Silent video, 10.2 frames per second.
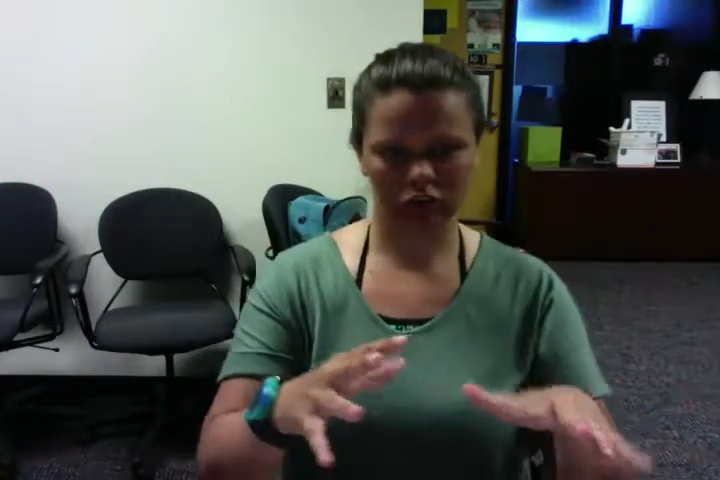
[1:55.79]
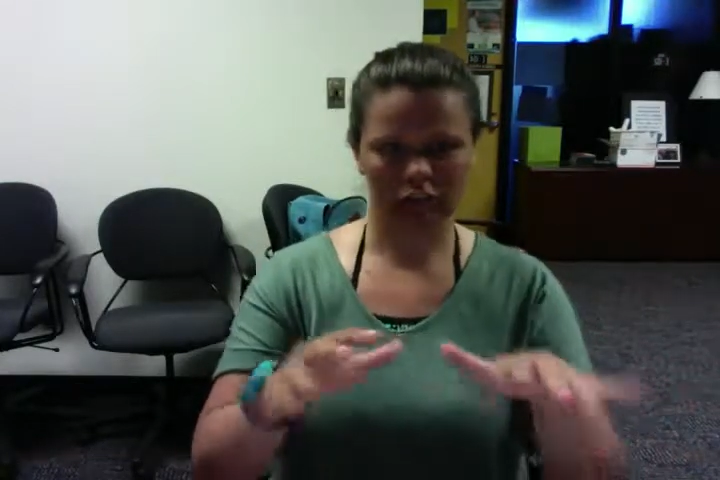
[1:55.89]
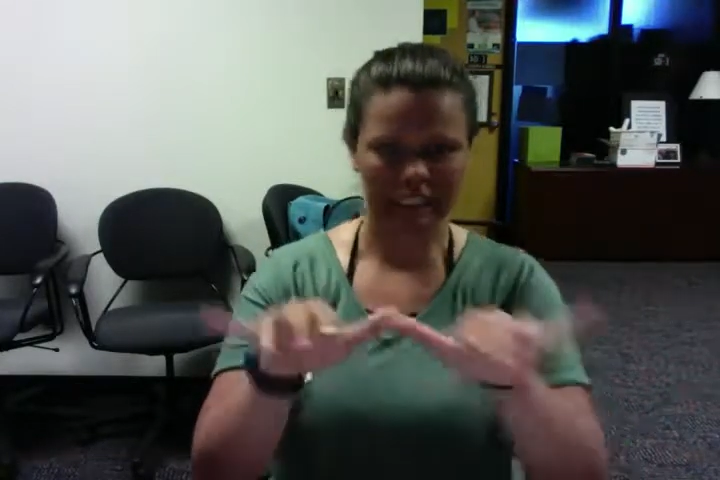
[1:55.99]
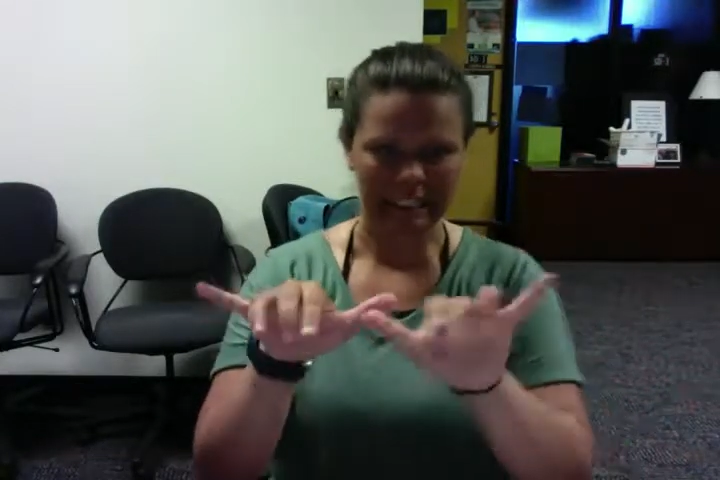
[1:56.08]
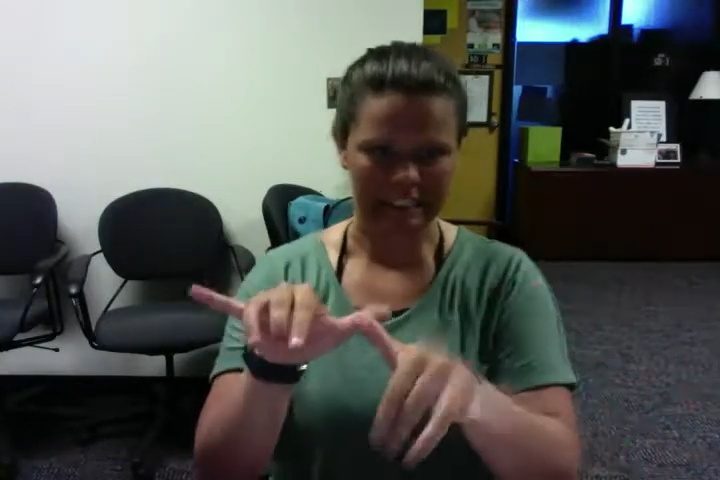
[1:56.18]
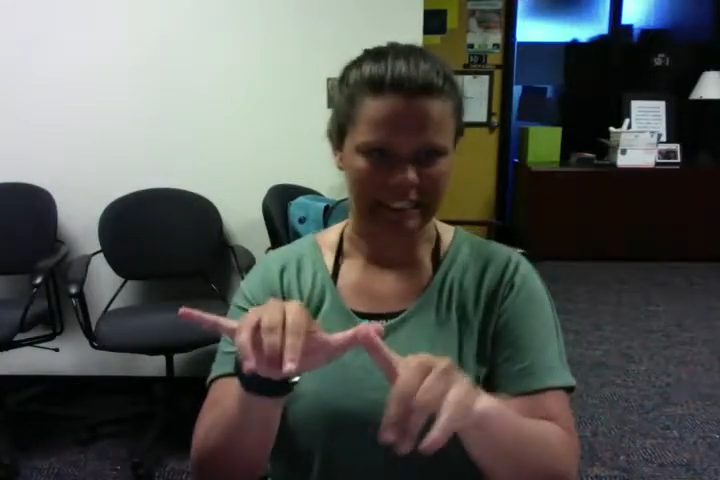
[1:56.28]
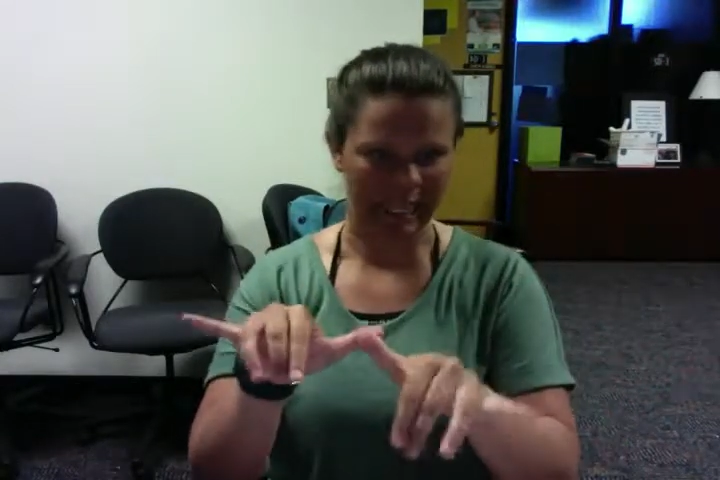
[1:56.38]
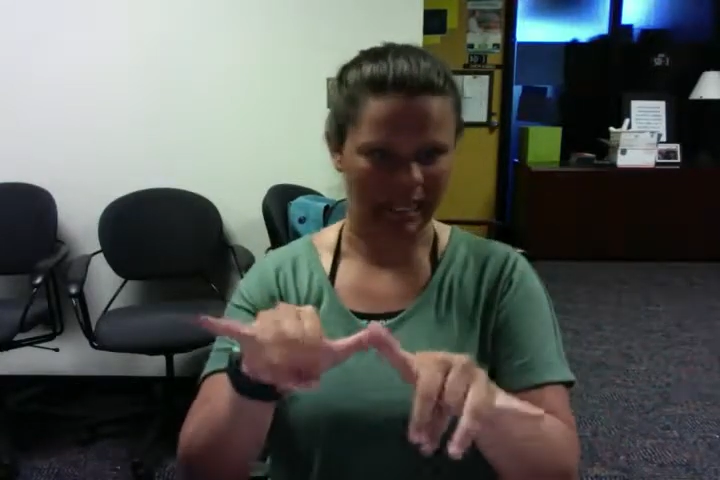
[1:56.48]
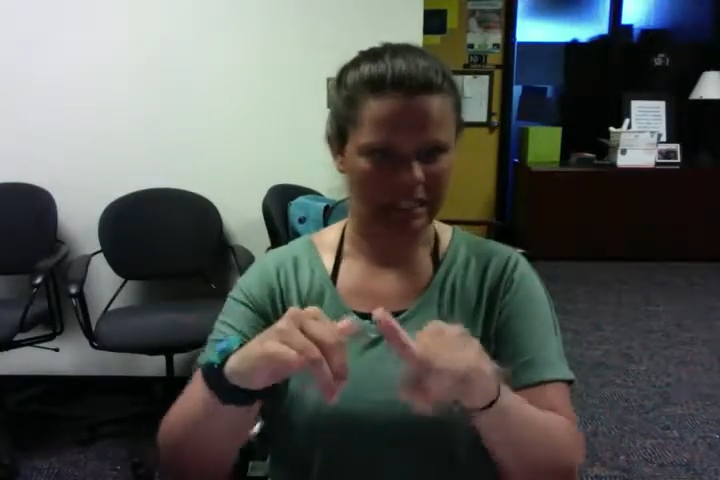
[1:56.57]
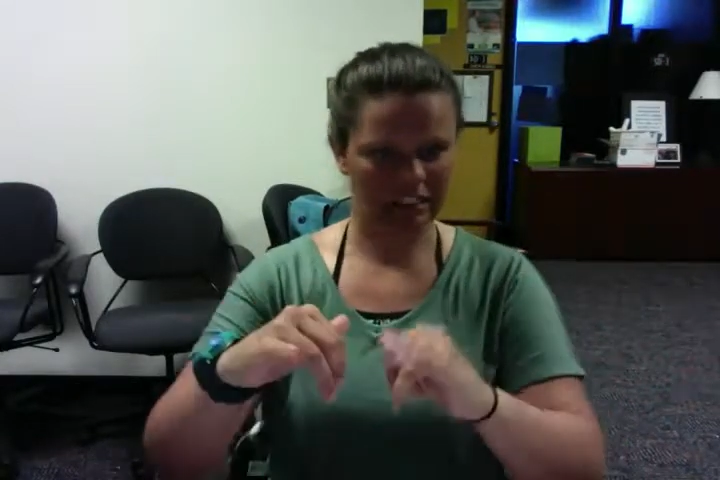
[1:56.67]
So the
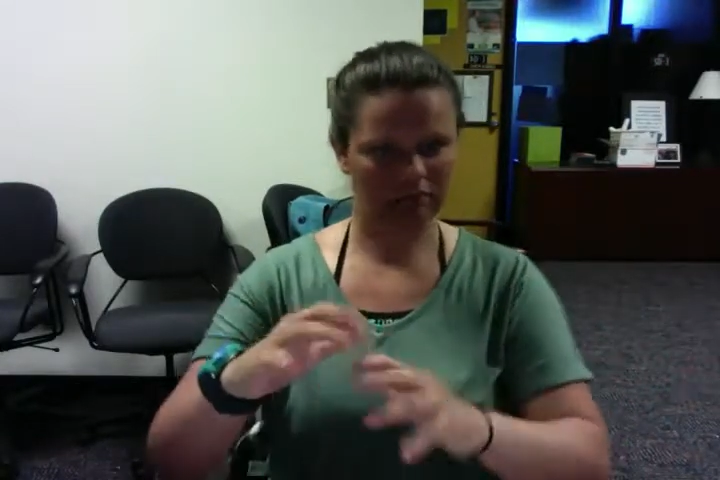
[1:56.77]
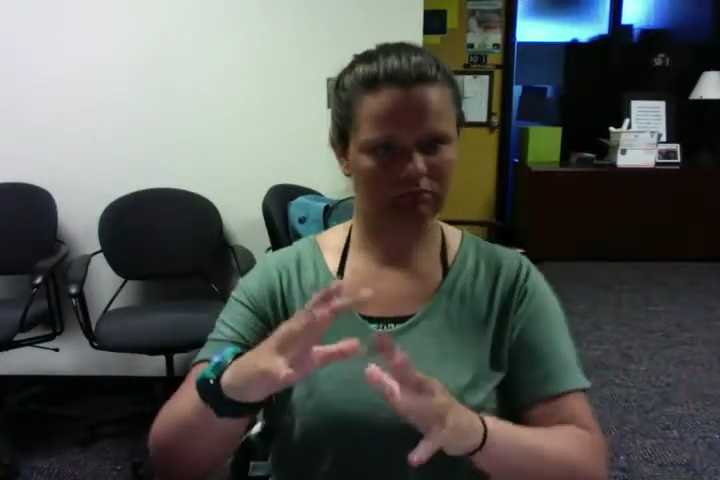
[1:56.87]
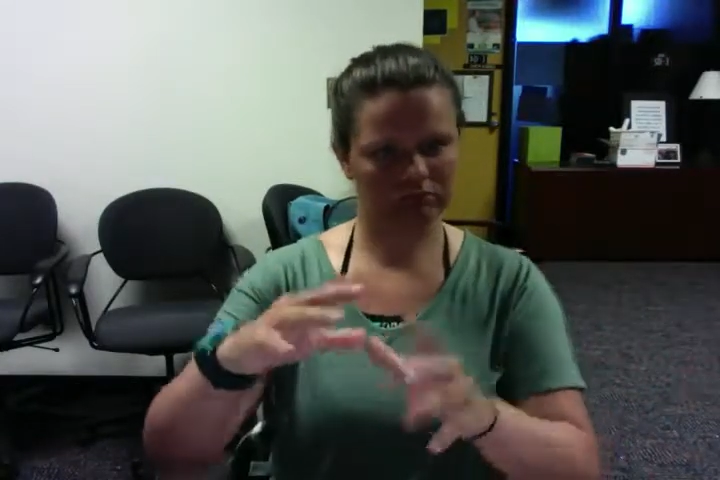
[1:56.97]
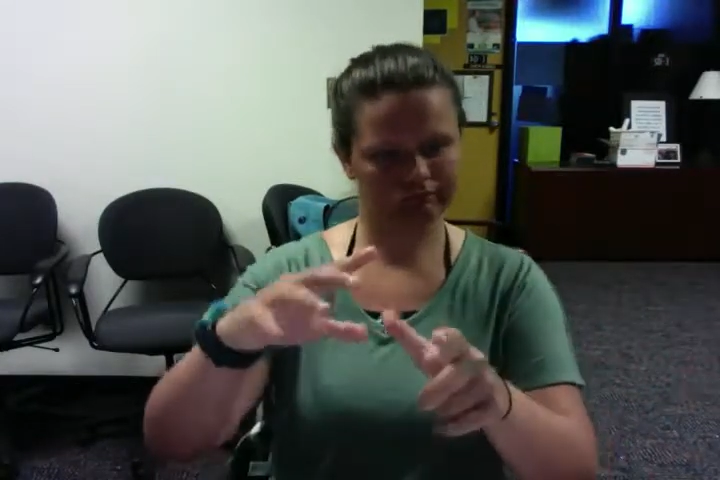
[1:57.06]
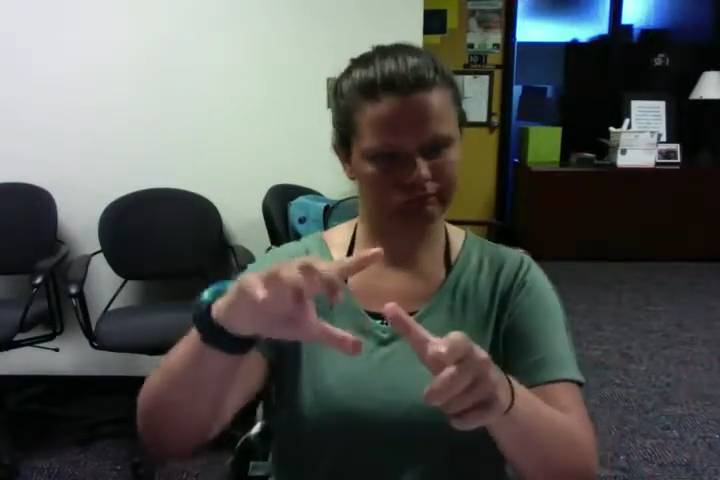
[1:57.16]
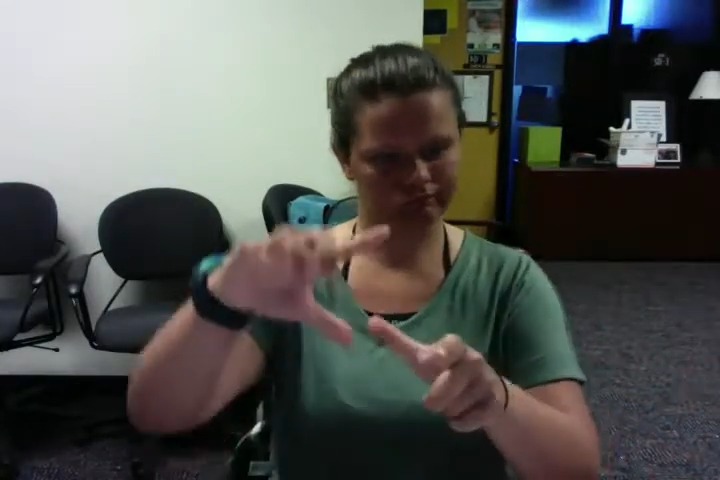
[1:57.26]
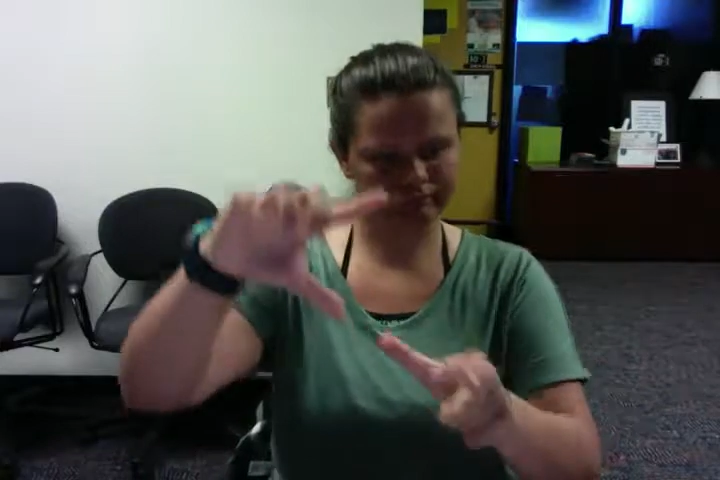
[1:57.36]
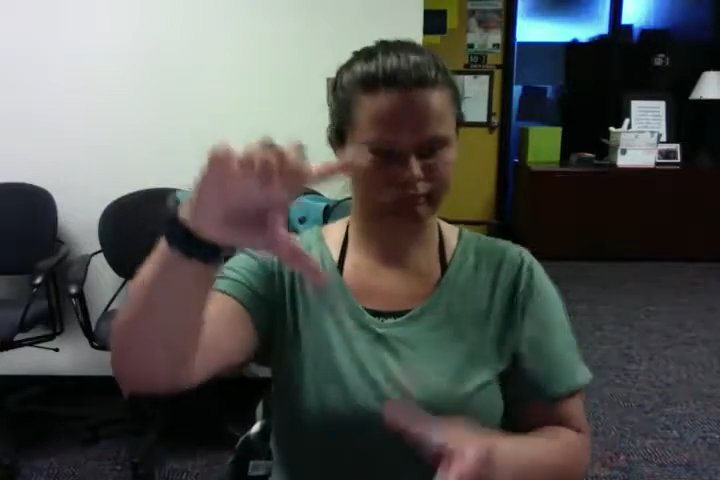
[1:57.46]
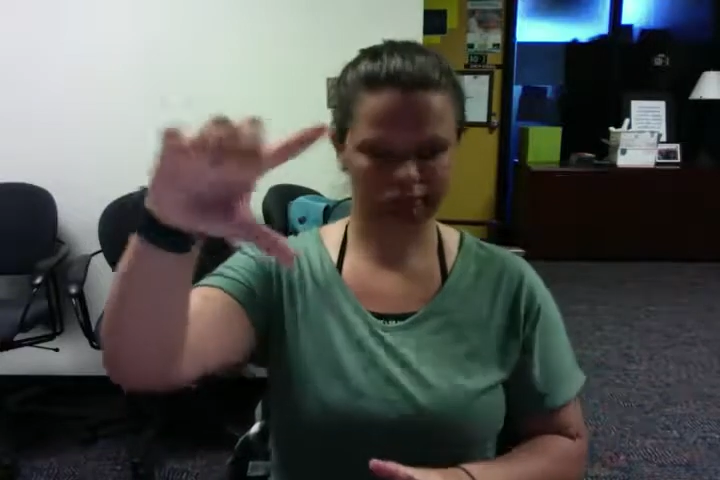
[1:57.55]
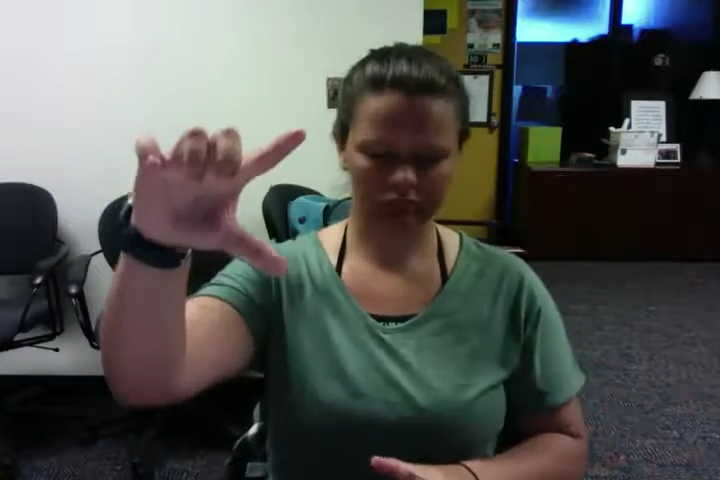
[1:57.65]
size of the
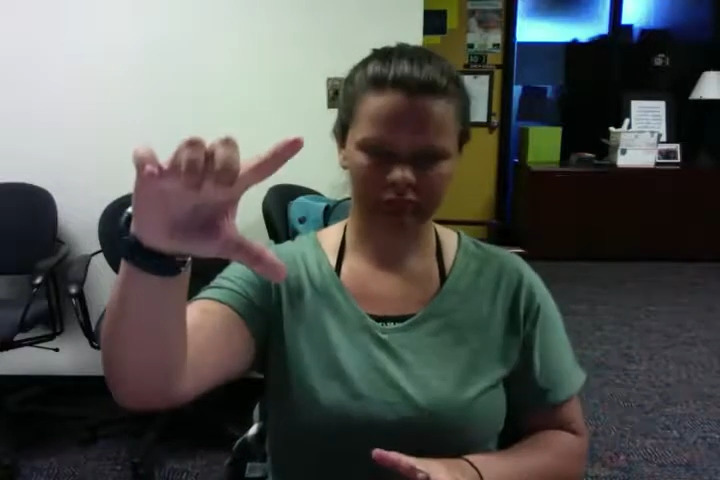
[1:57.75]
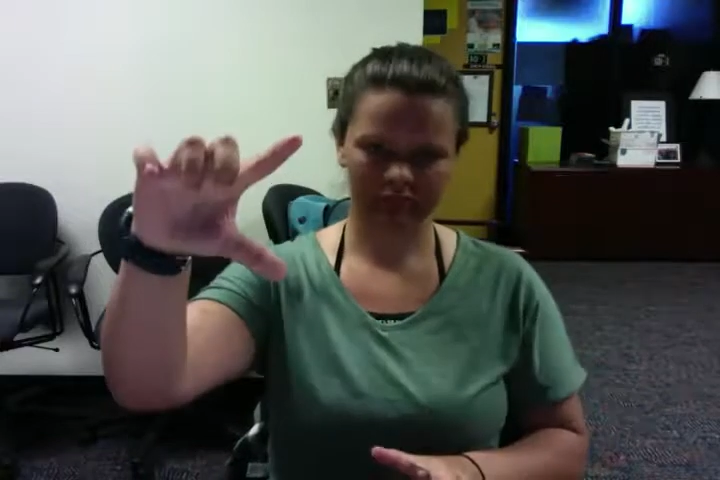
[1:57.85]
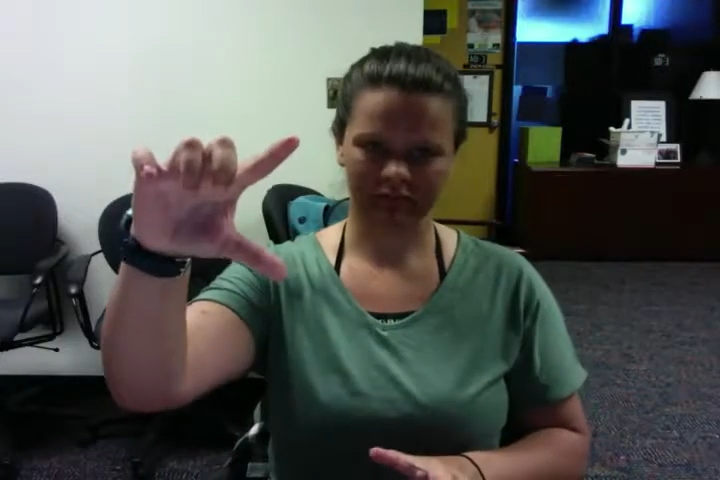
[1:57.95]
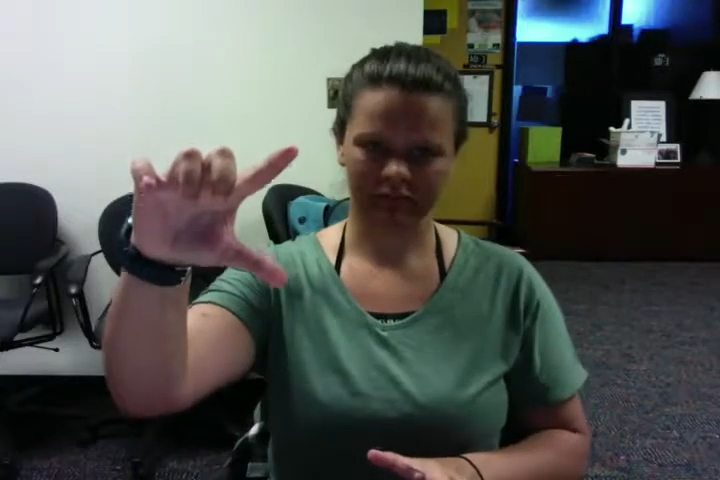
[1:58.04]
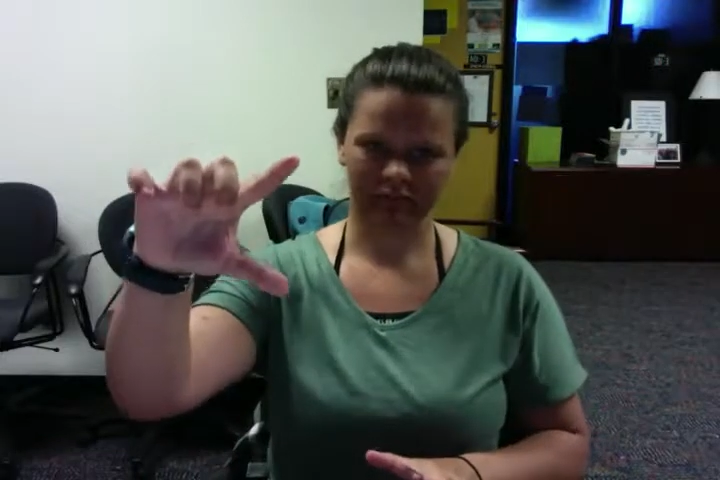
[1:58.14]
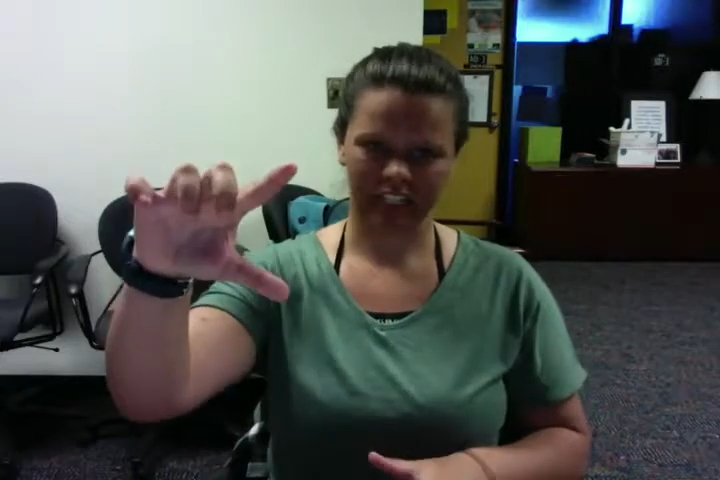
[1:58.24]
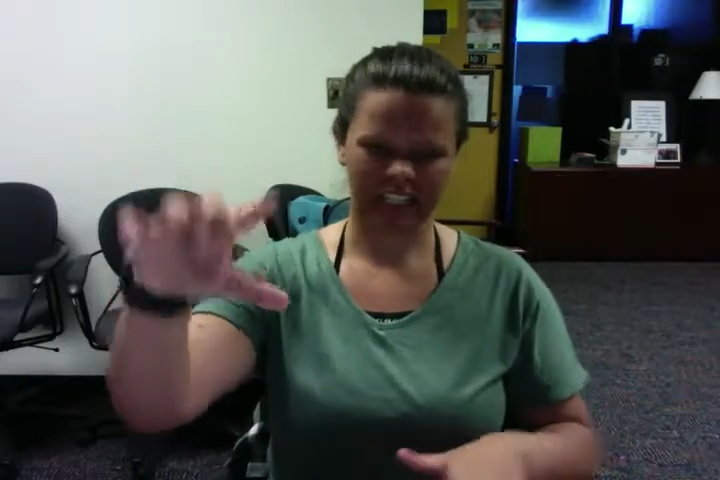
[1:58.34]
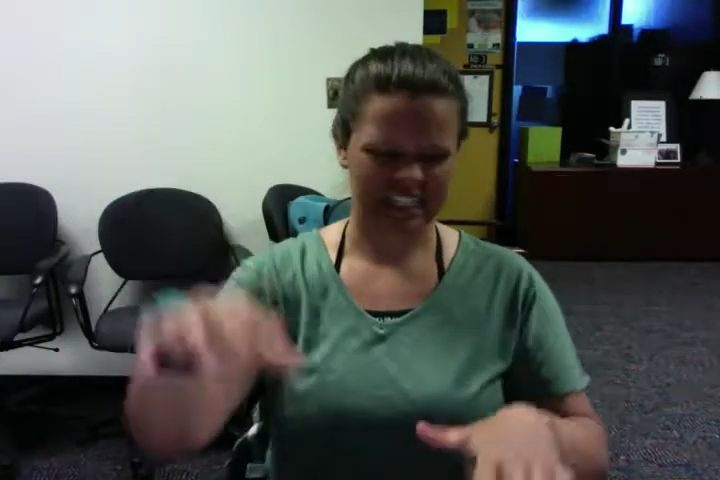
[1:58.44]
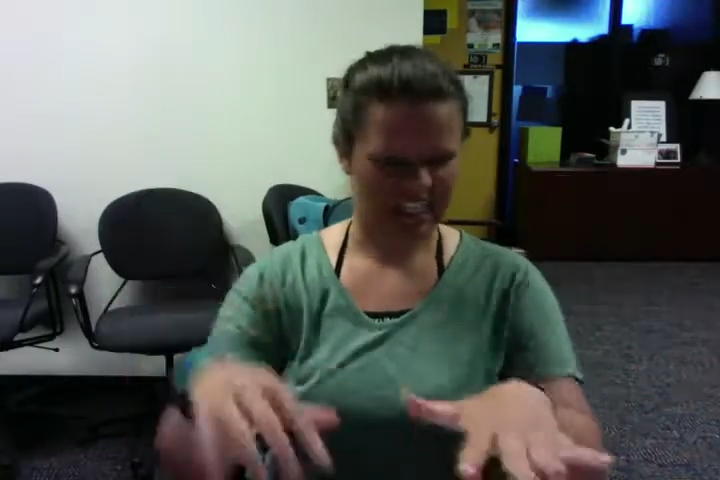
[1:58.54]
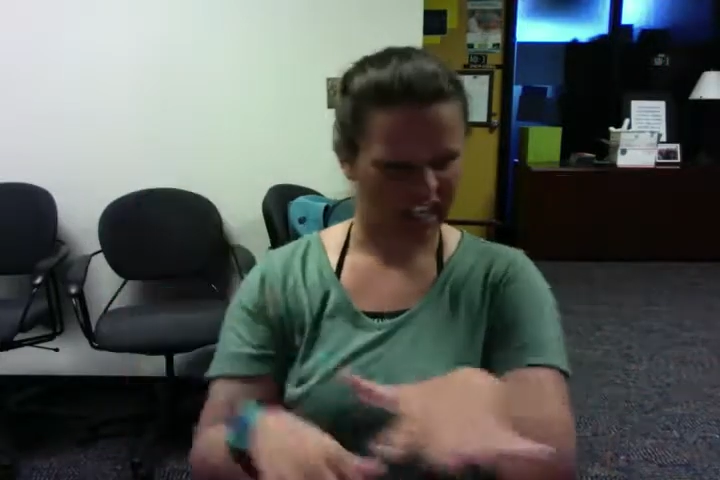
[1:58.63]
colonies was a problem for them.